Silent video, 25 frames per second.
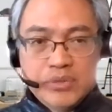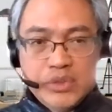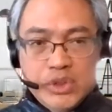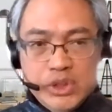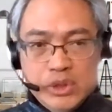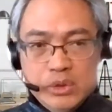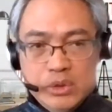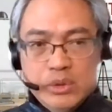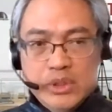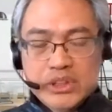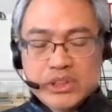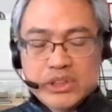
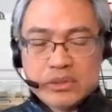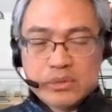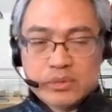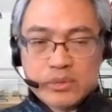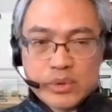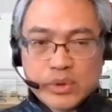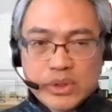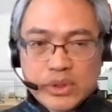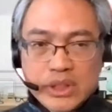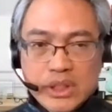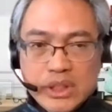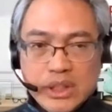New ways of
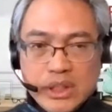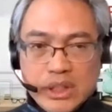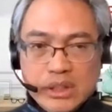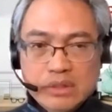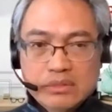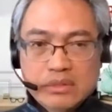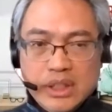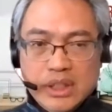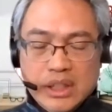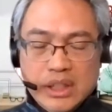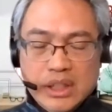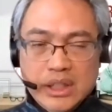
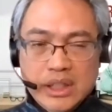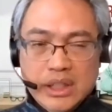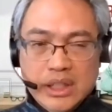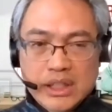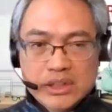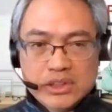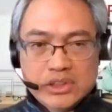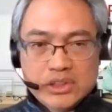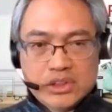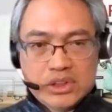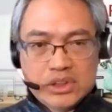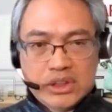working really
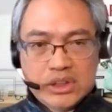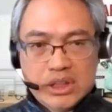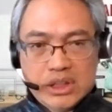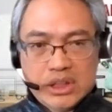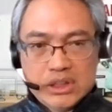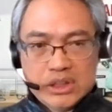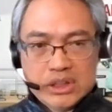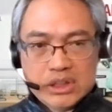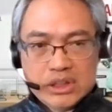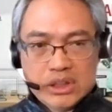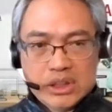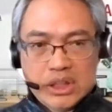has
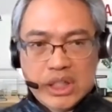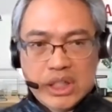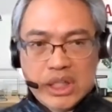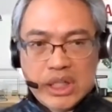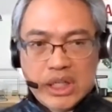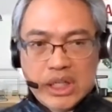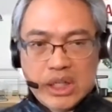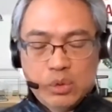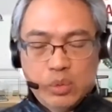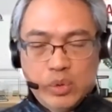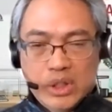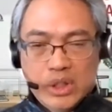changed on
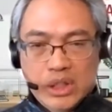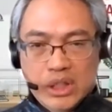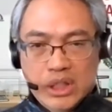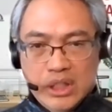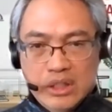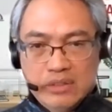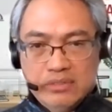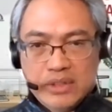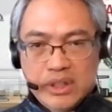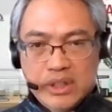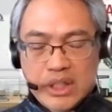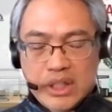how we
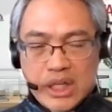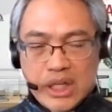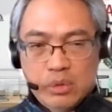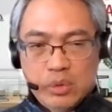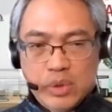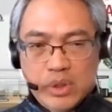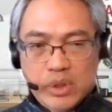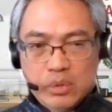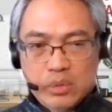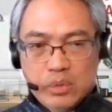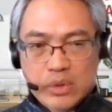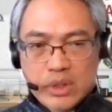live and how
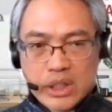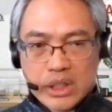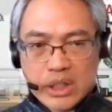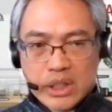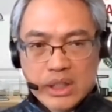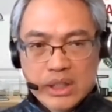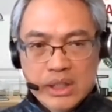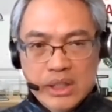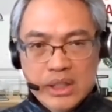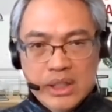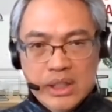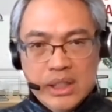we work.
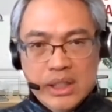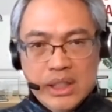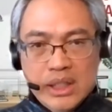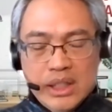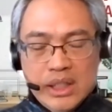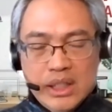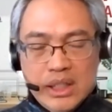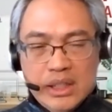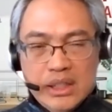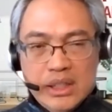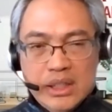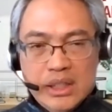
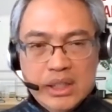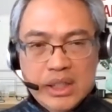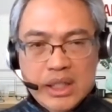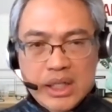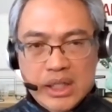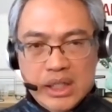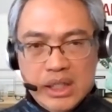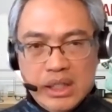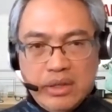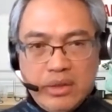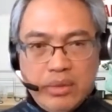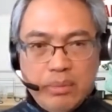And
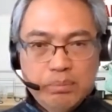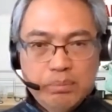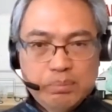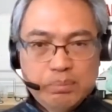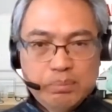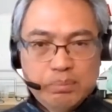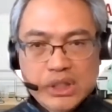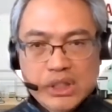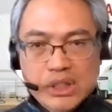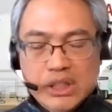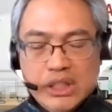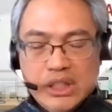I
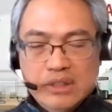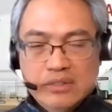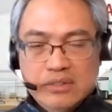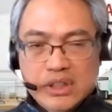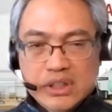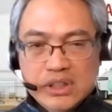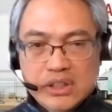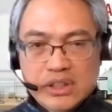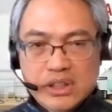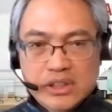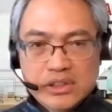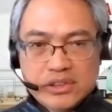believe
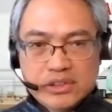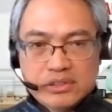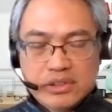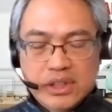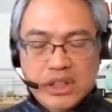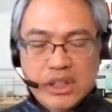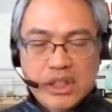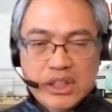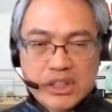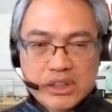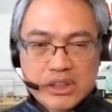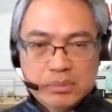that this
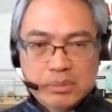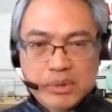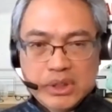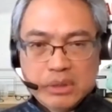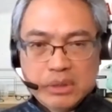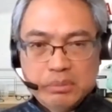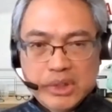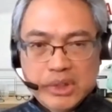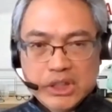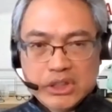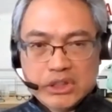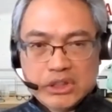really has been
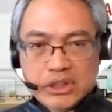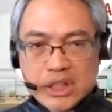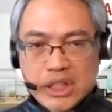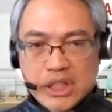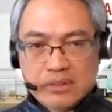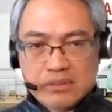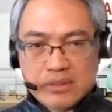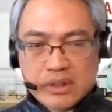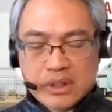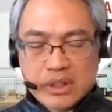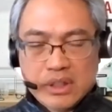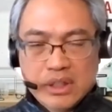a big
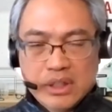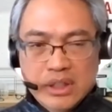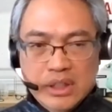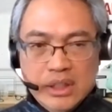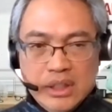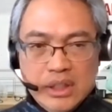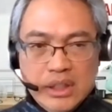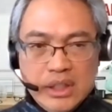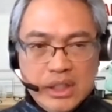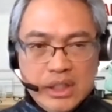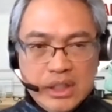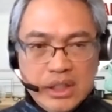driver
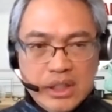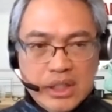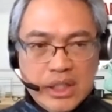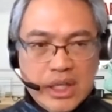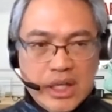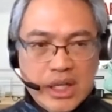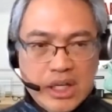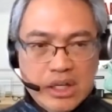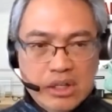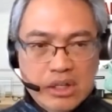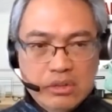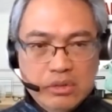in
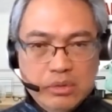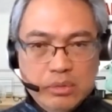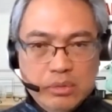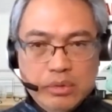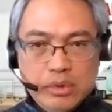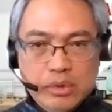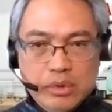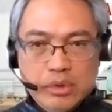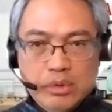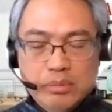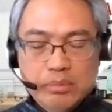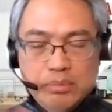
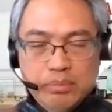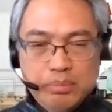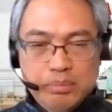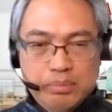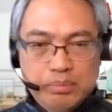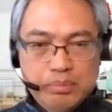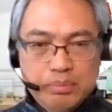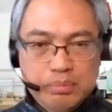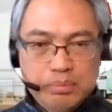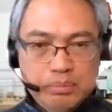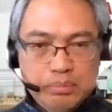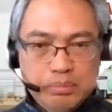how
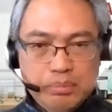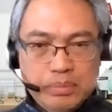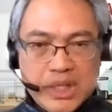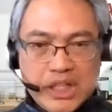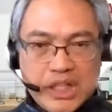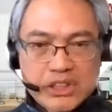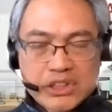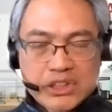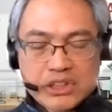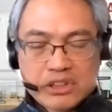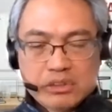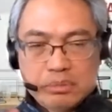
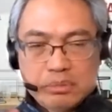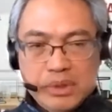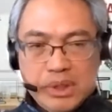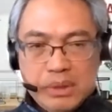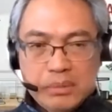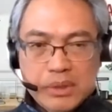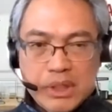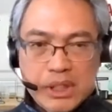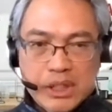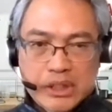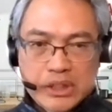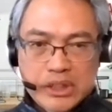masses of
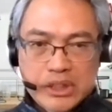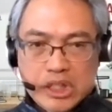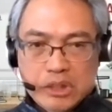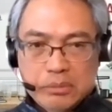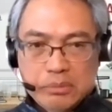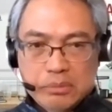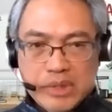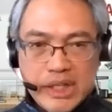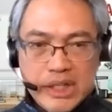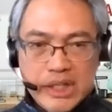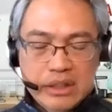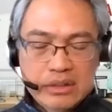people are now
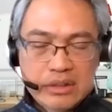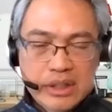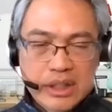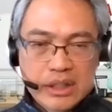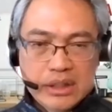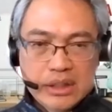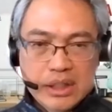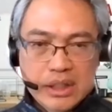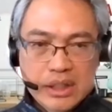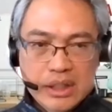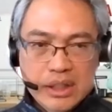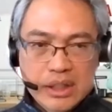
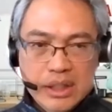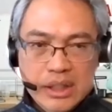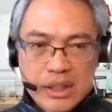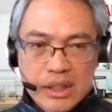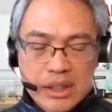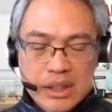migrating.